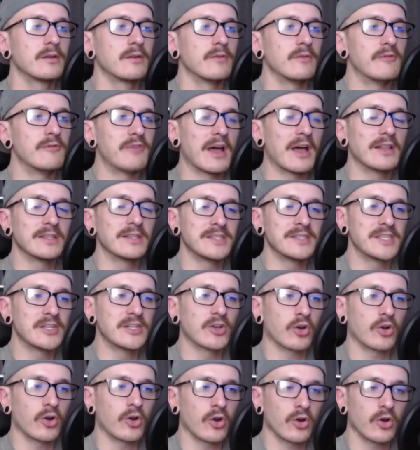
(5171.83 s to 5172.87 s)

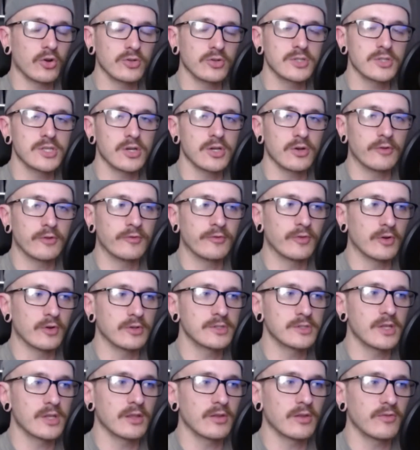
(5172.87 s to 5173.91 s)
Valentina hurts her
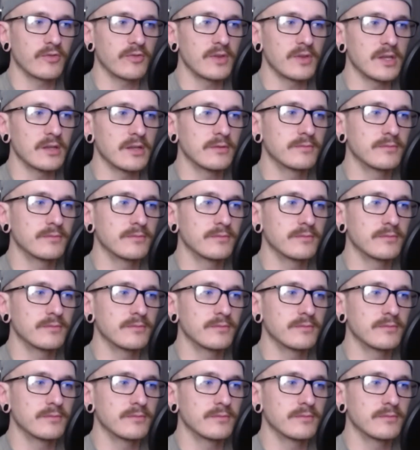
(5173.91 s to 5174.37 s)
first on the feet.